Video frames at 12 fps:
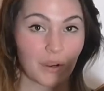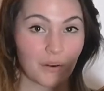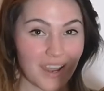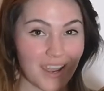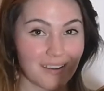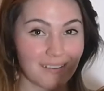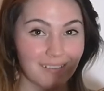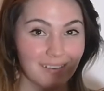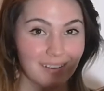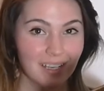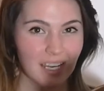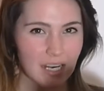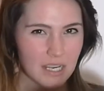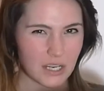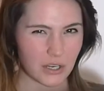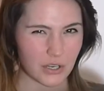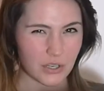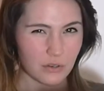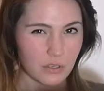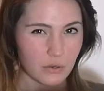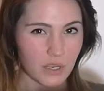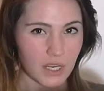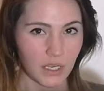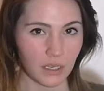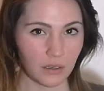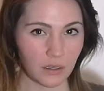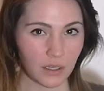Okay, can I hear you do it?